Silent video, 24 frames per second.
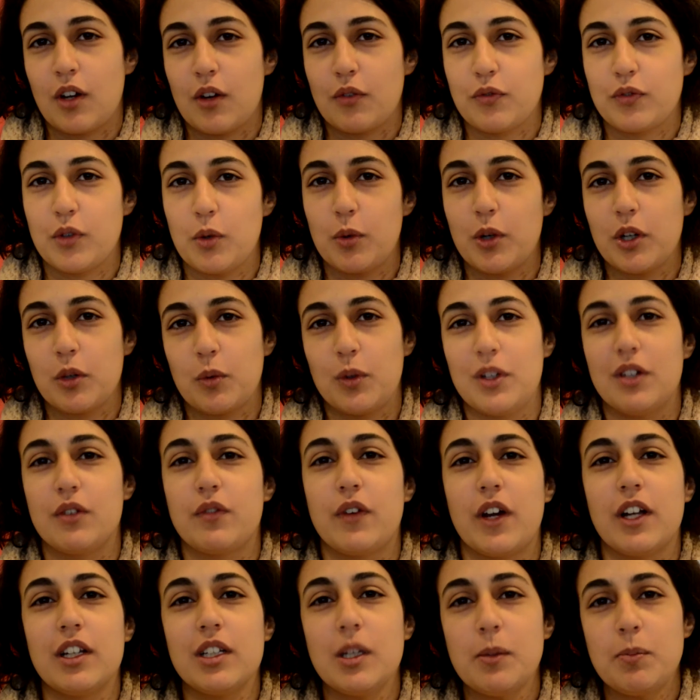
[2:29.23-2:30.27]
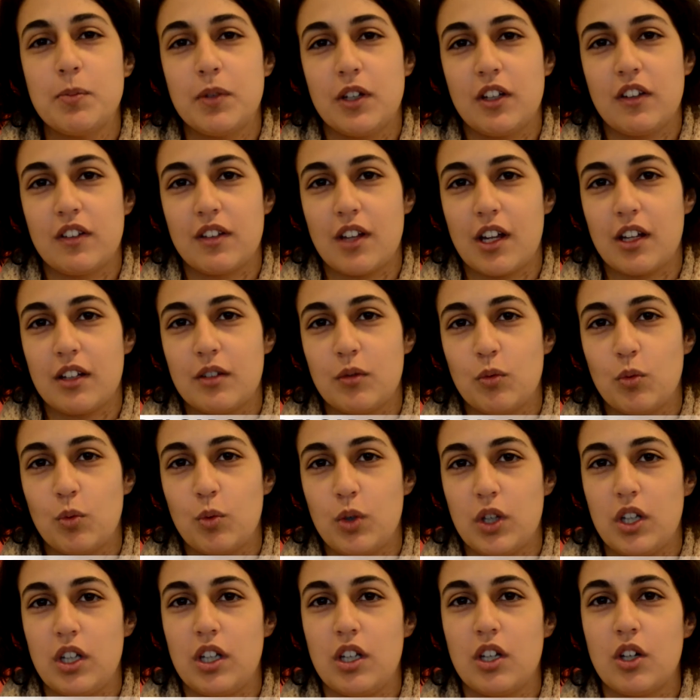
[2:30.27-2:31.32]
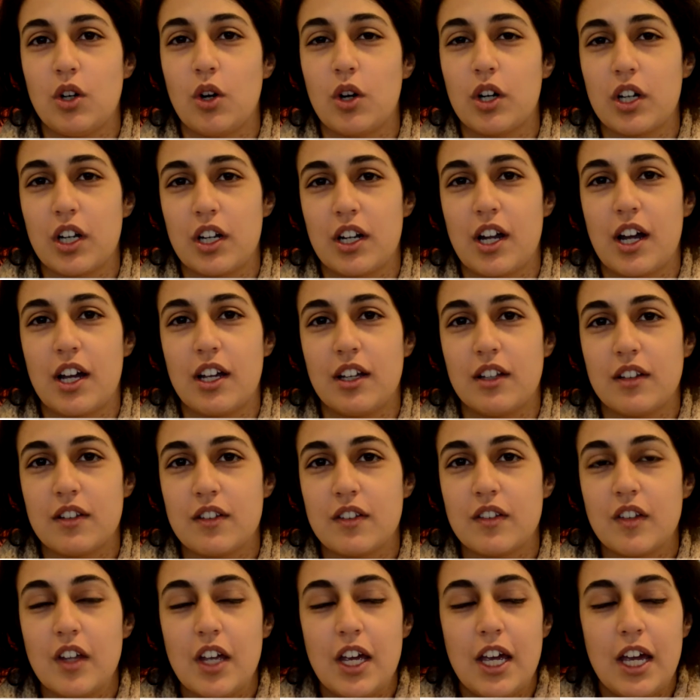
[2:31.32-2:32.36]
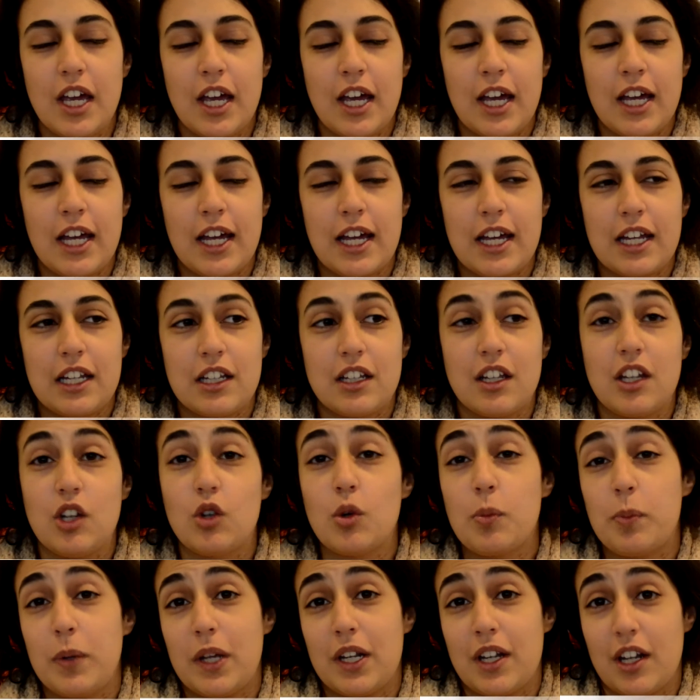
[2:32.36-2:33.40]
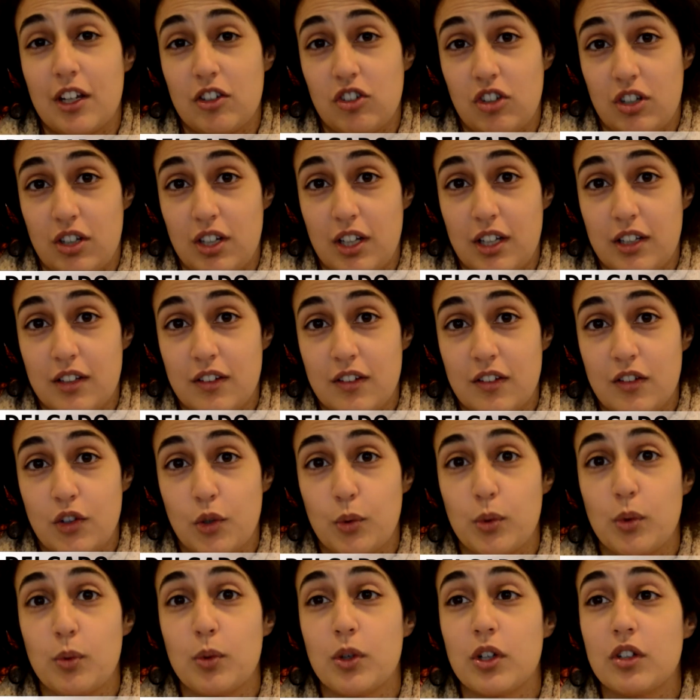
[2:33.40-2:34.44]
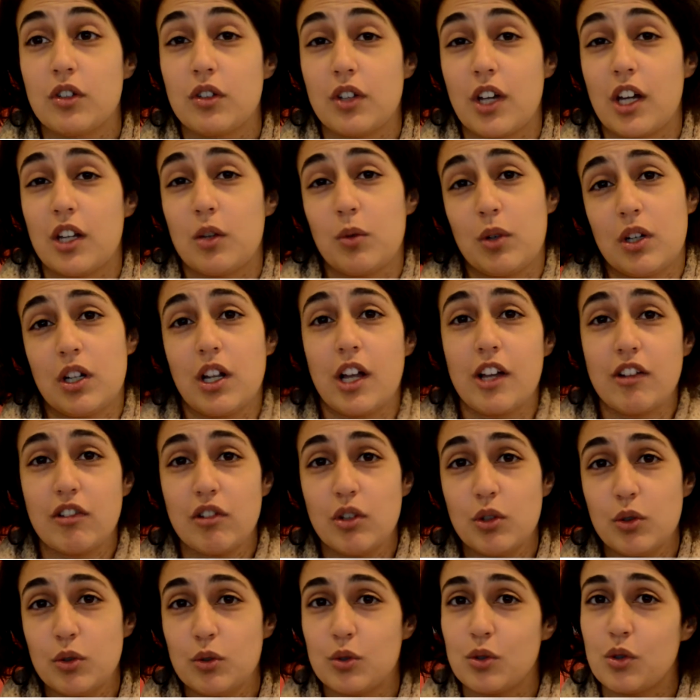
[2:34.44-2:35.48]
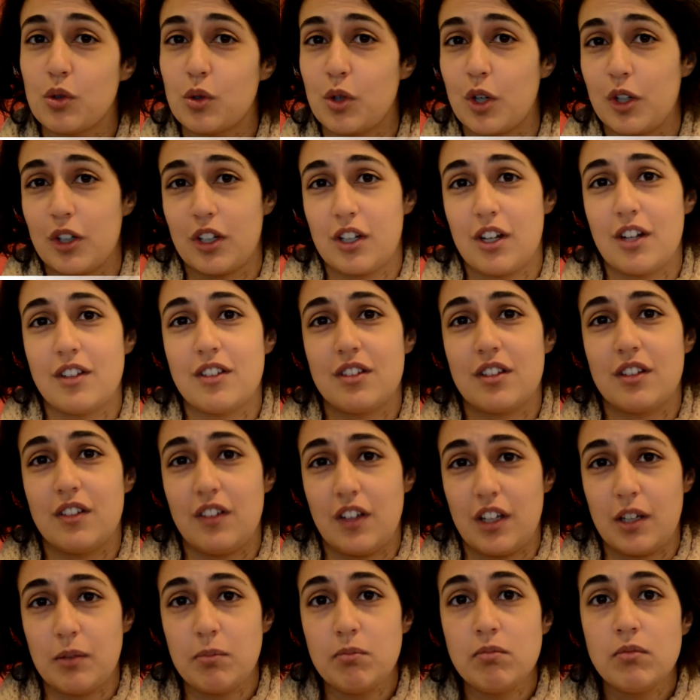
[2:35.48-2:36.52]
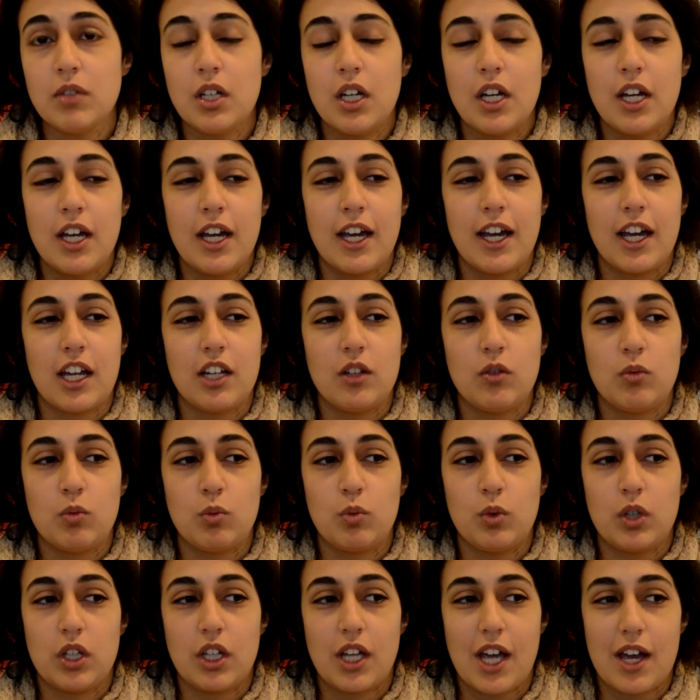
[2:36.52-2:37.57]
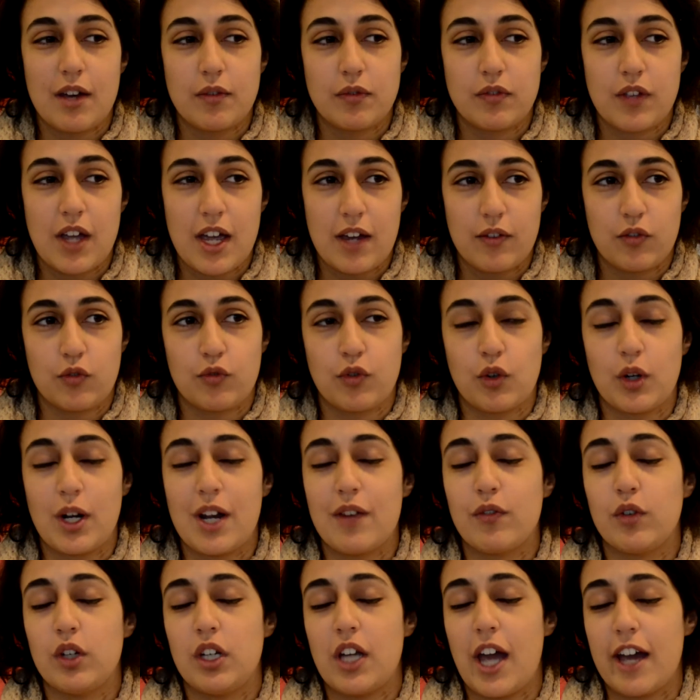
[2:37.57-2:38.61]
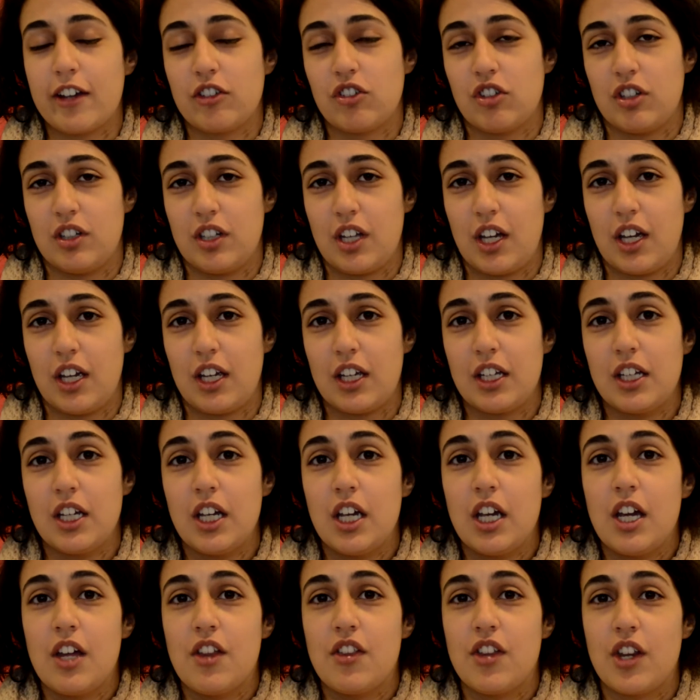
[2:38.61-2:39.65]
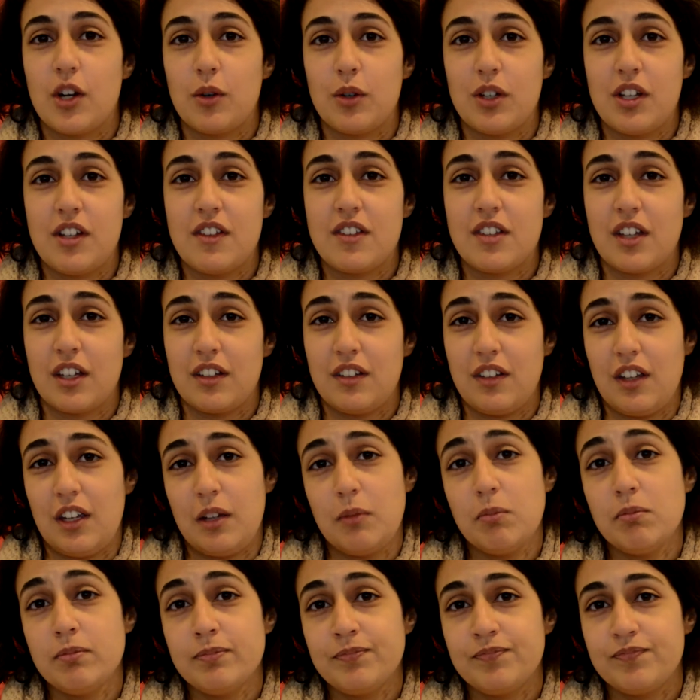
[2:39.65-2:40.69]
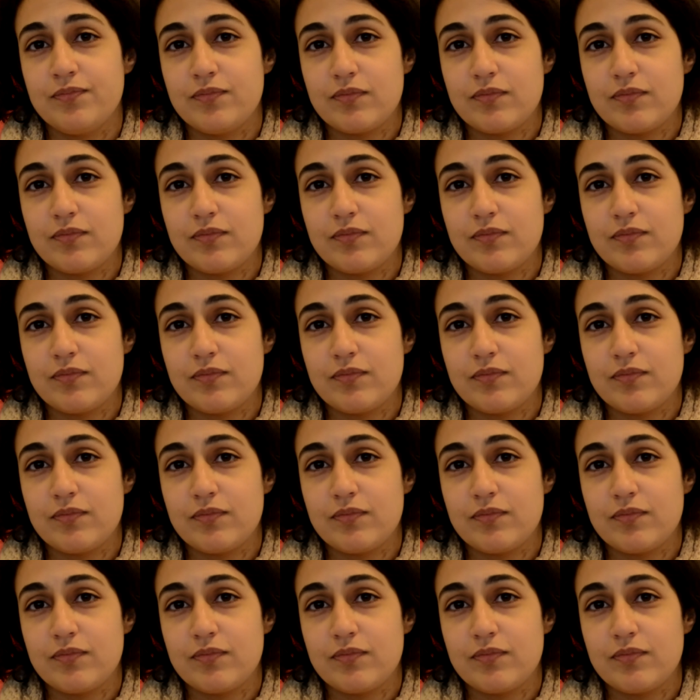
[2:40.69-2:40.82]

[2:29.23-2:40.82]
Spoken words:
of the work we develop is that we organize the European Action Days. So we work together with Laszlo, who coordinates the team, and we have, for every Action Day, there is a team,